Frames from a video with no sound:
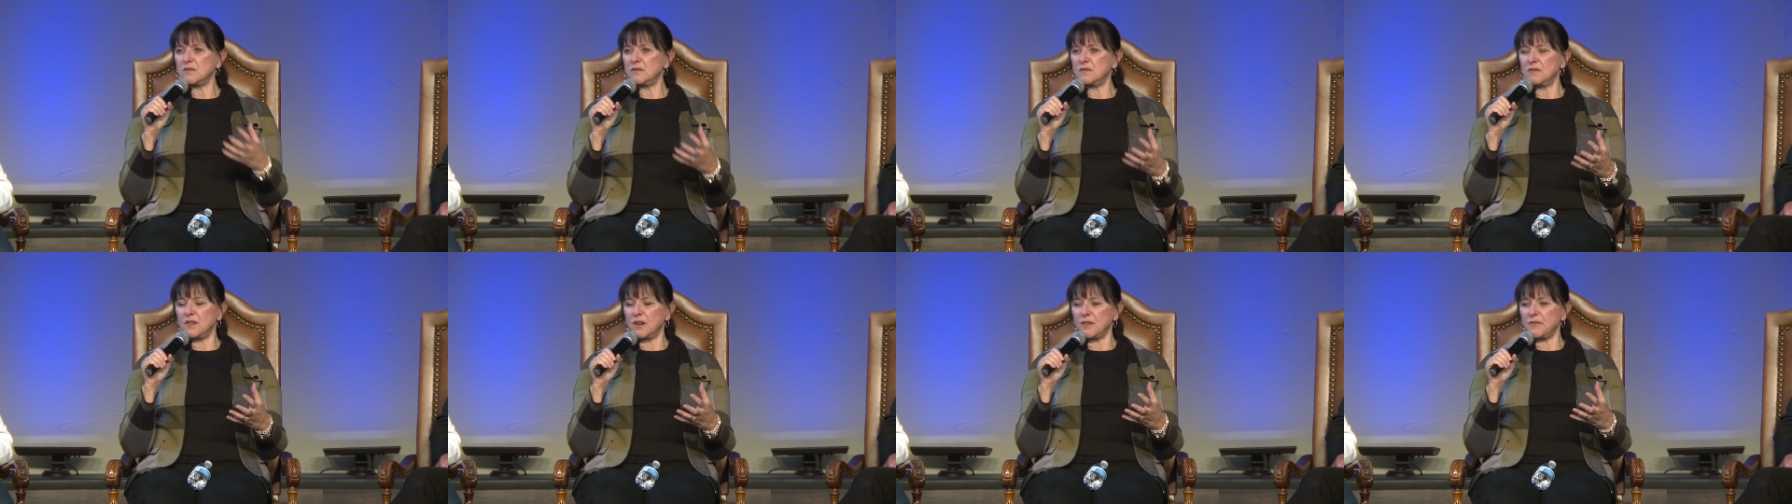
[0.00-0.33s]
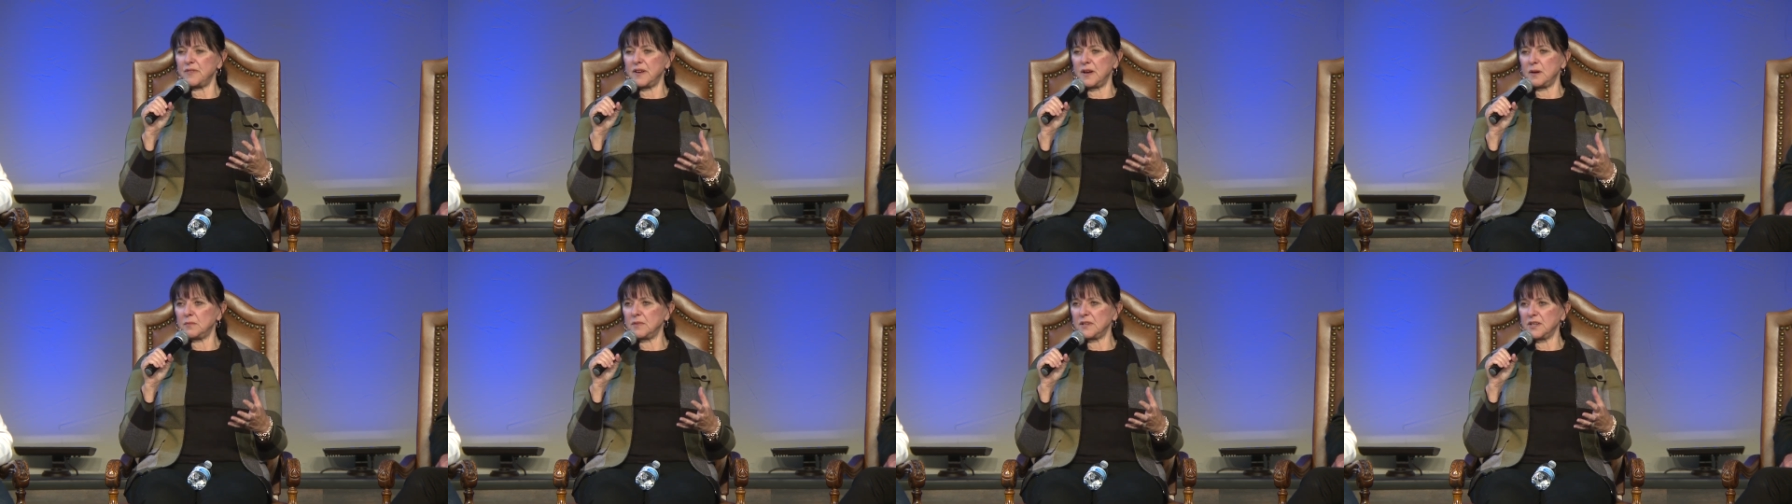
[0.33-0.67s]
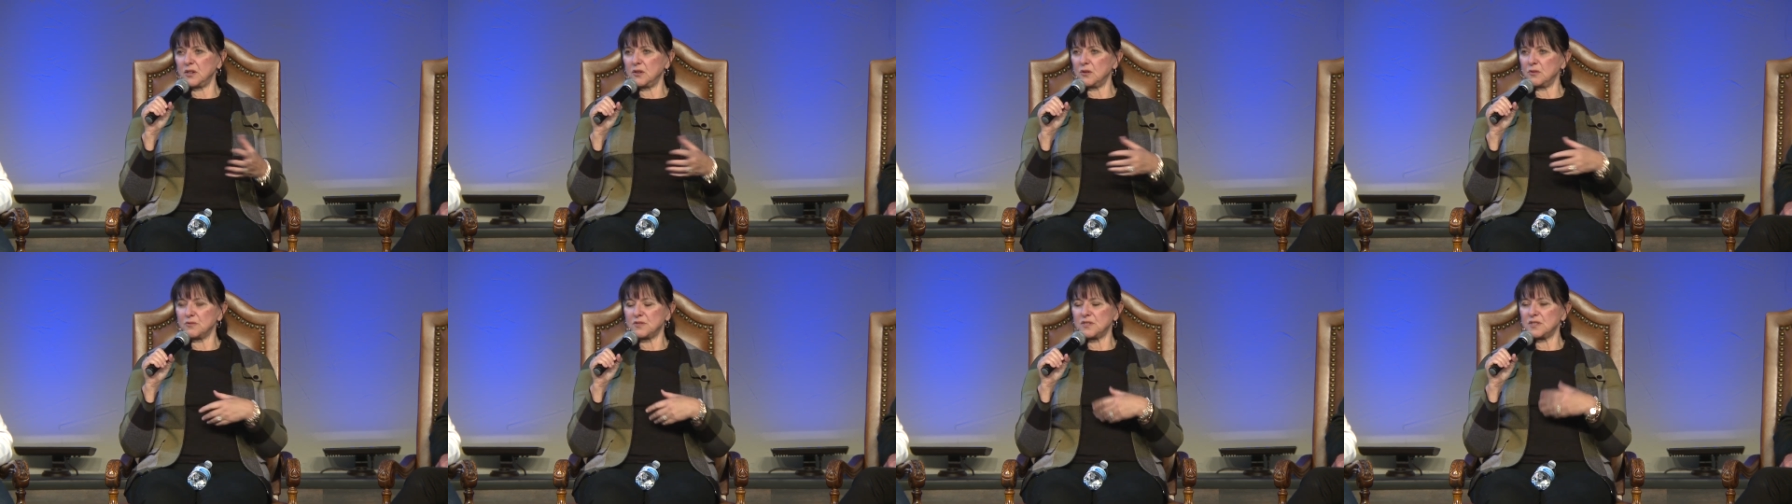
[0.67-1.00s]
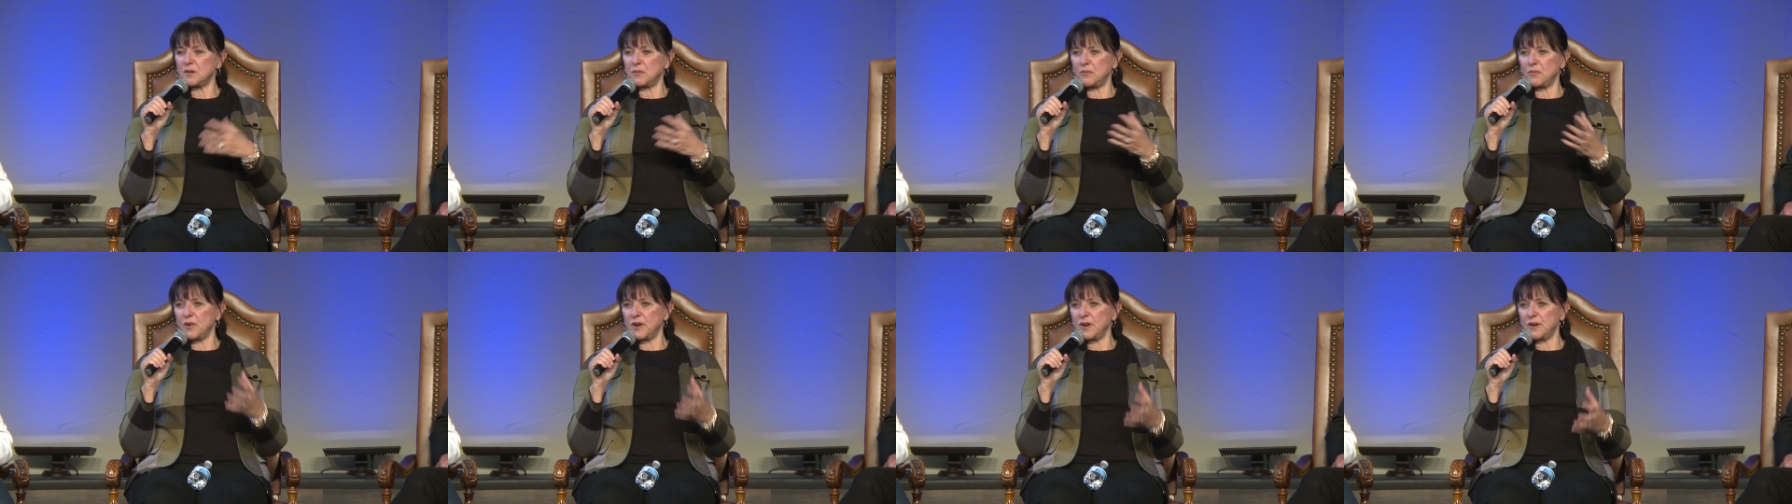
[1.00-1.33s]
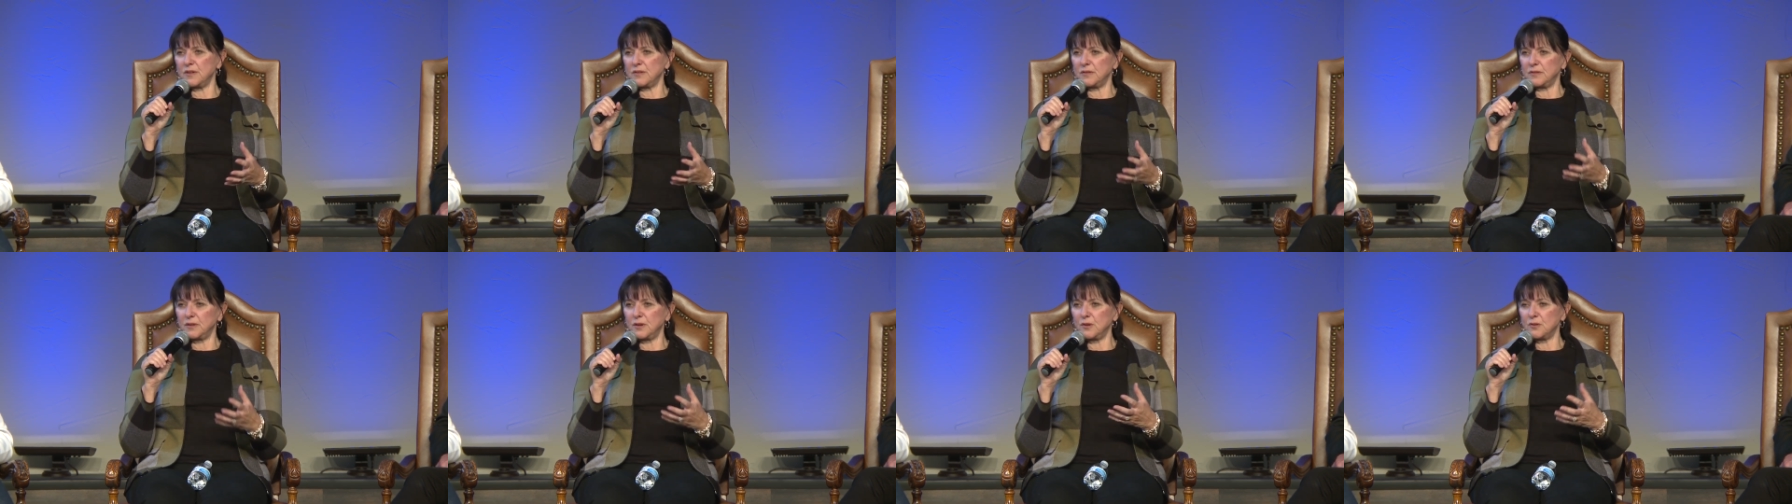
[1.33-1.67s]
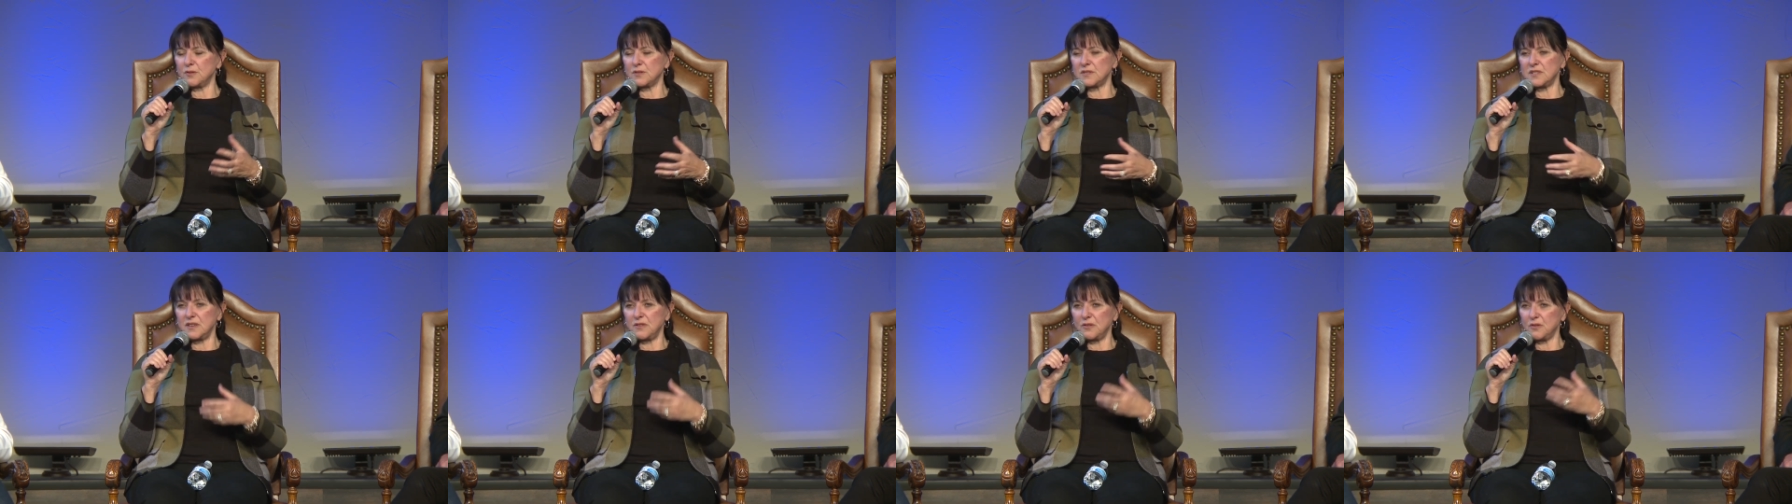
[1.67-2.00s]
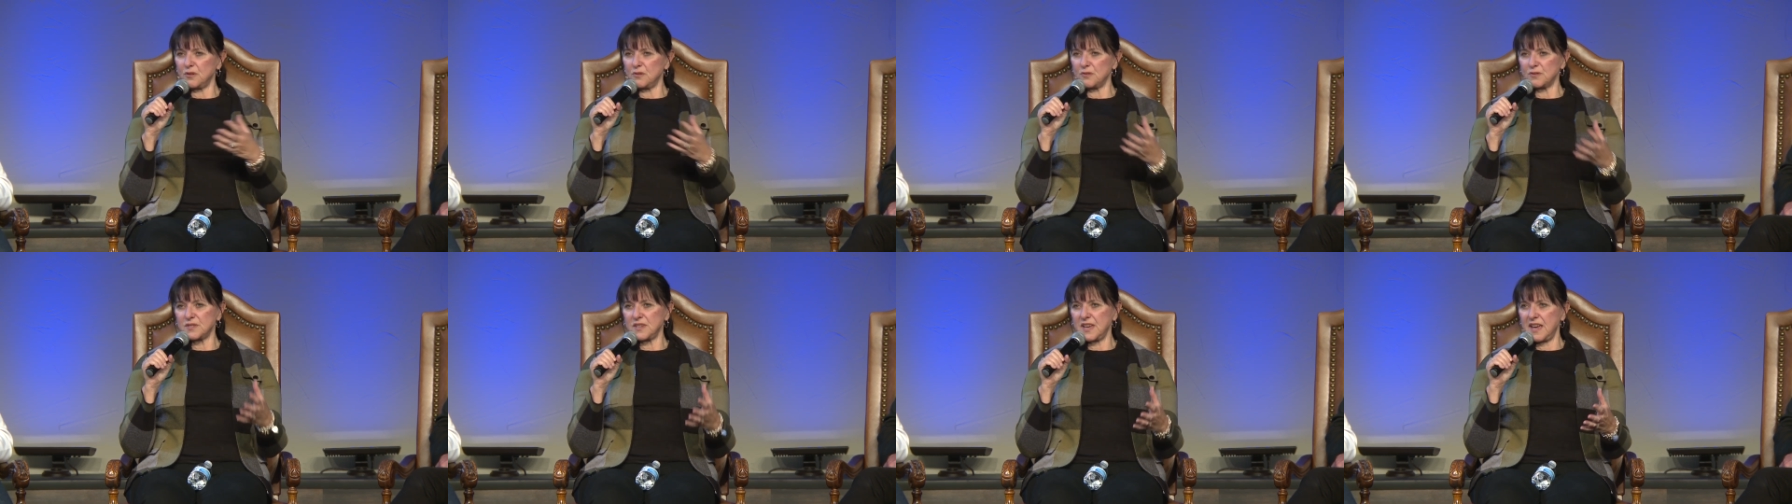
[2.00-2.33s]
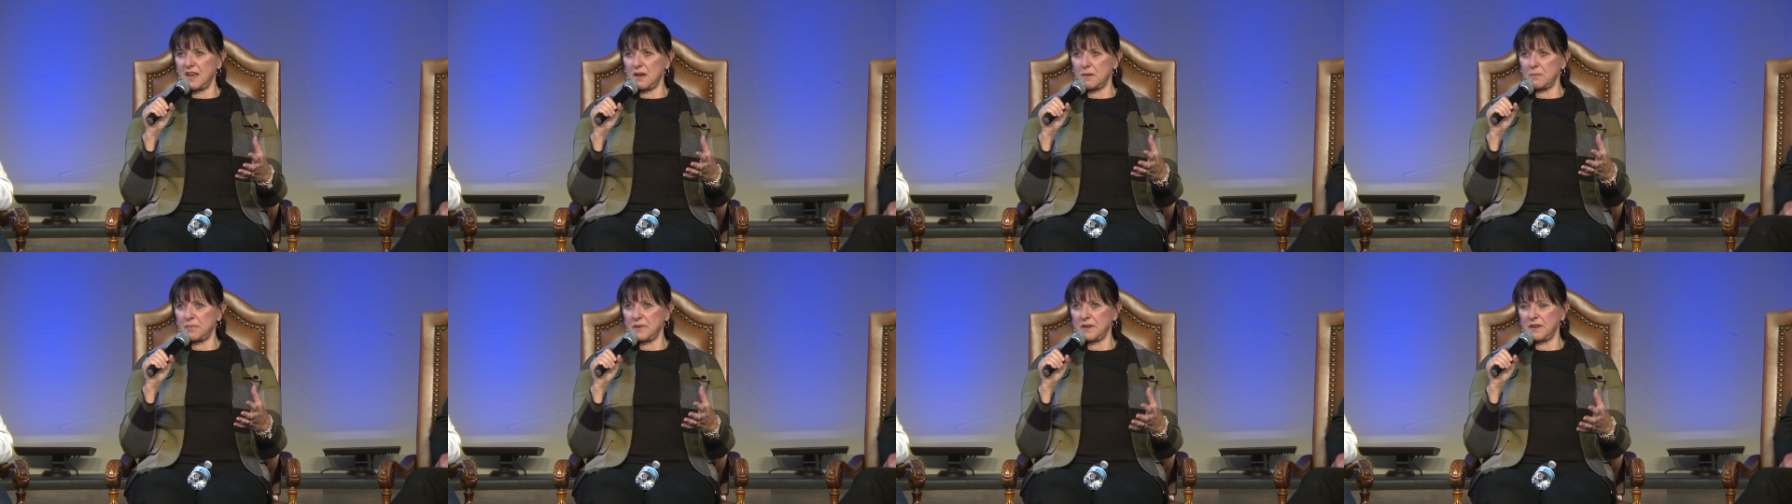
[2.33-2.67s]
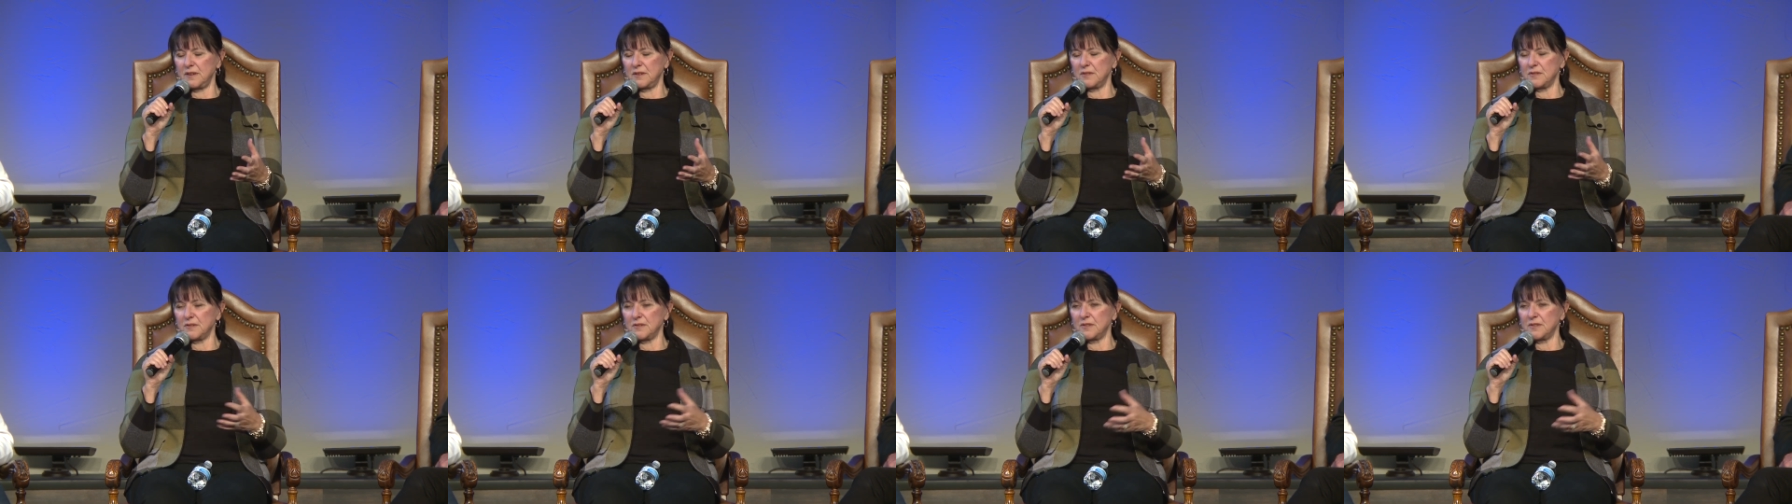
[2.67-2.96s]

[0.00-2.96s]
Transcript: our family goes somewhere and goes camping